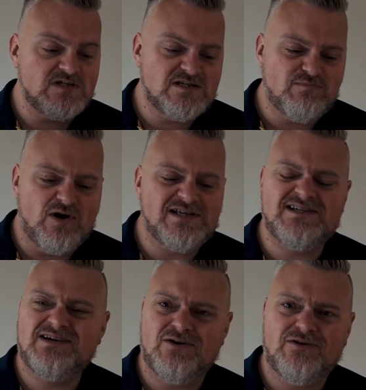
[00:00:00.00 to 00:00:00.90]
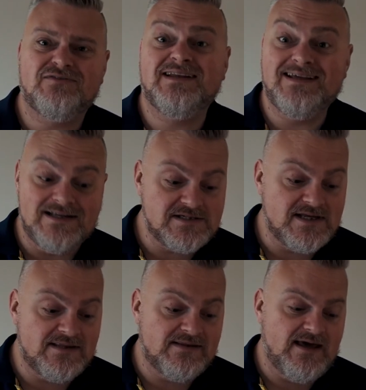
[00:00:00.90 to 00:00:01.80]
Spicy oak vanilla's
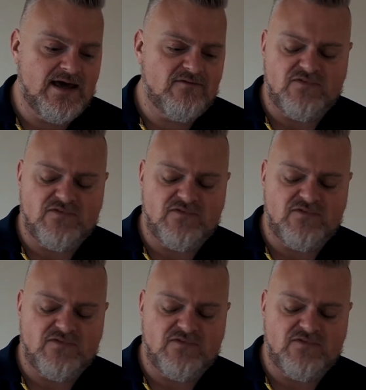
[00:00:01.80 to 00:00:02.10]
in there.